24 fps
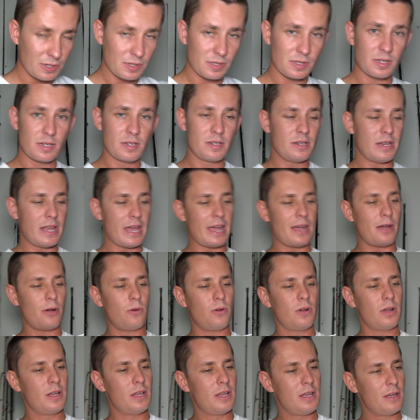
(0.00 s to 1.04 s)
is
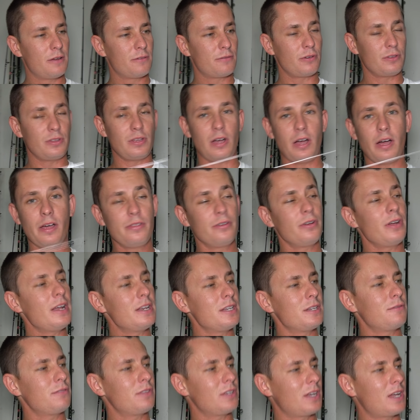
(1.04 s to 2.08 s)
now for the other
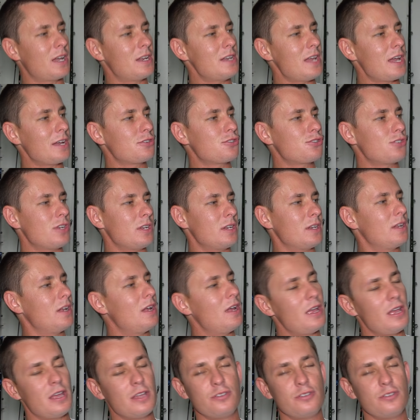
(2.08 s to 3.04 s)
end of the connection,